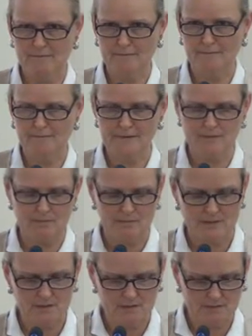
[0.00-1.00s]
from
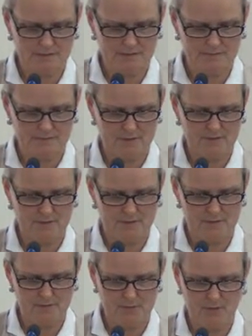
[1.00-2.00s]
fundamentally different
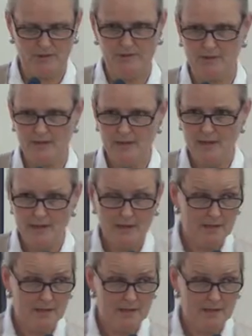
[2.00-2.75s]
starting points.